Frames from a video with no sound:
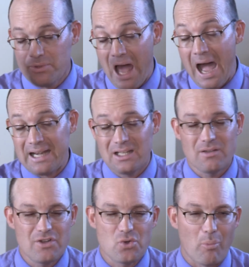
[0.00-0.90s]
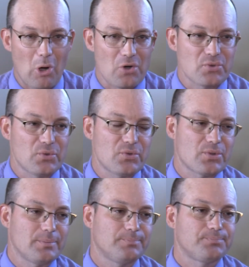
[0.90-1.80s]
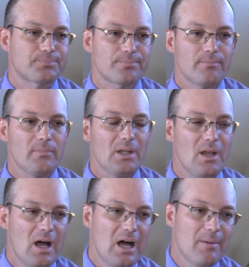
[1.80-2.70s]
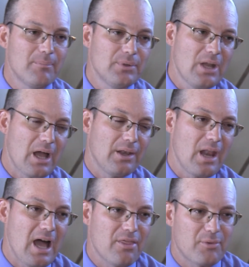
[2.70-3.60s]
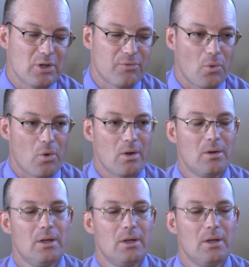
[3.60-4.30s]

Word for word: nine individual parcels, um, not, not three or four,